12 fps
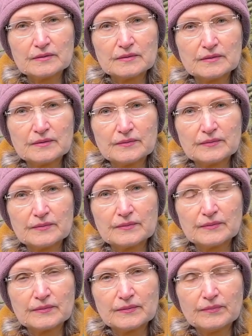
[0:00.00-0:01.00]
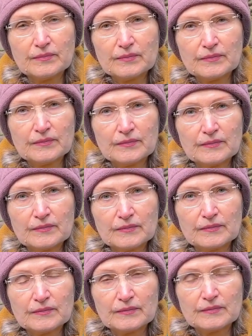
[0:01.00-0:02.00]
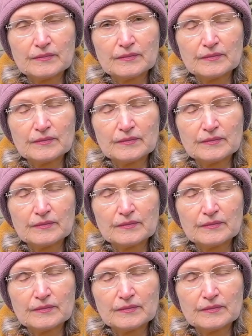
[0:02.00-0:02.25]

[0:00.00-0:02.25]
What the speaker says: (silence)